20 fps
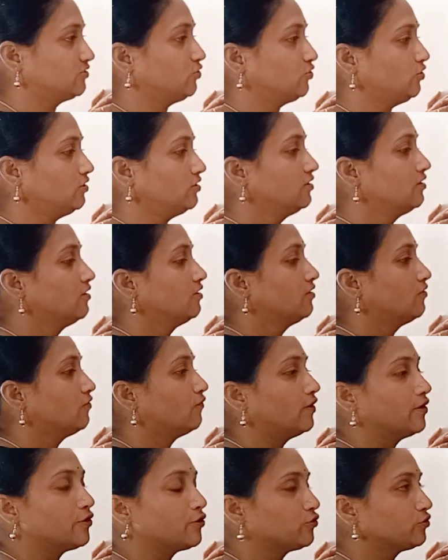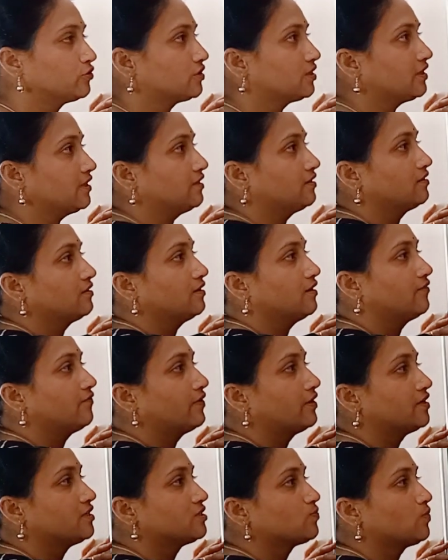So 1 to 3, it
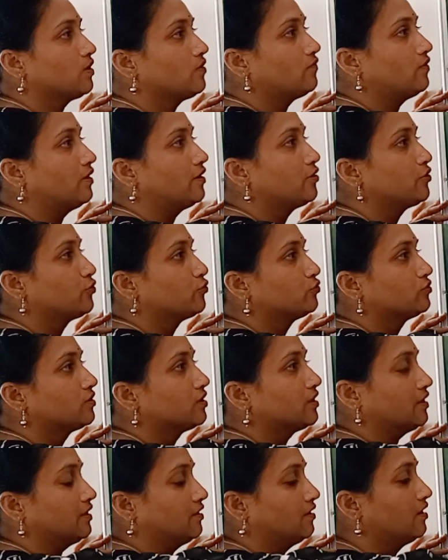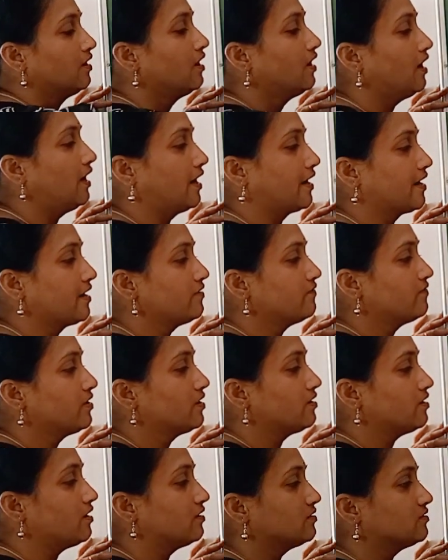will display 1 2 3. Again
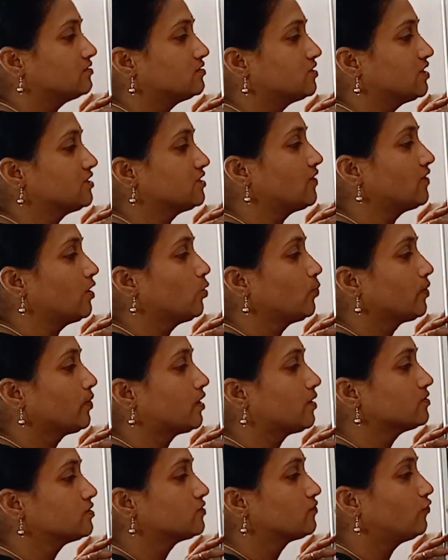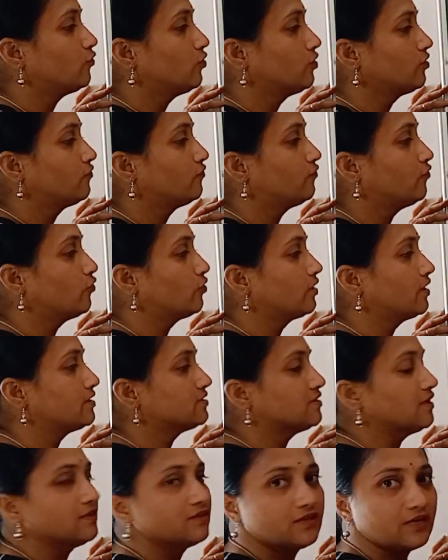when j's value becomes 4
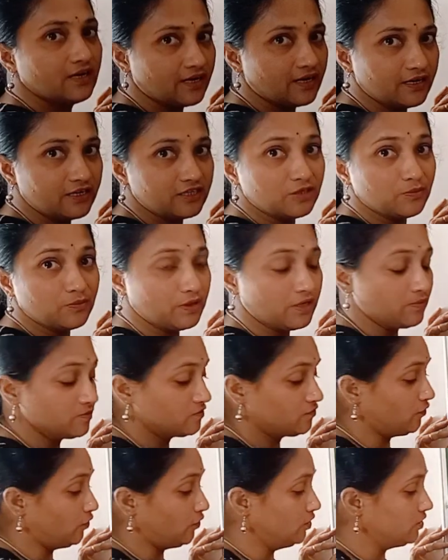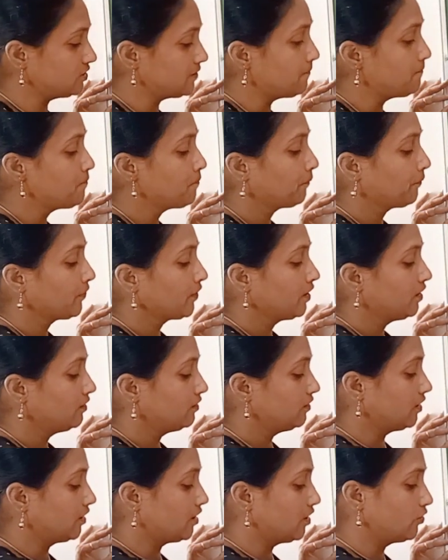less than 3, condition becomes false.
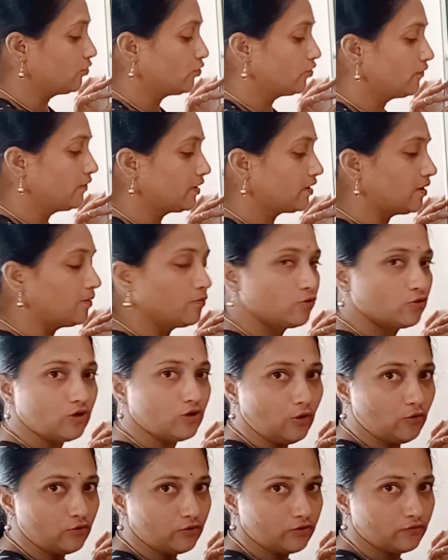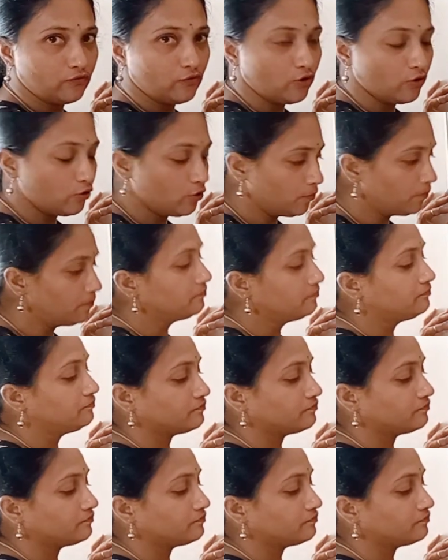The control will come to the outer for loop.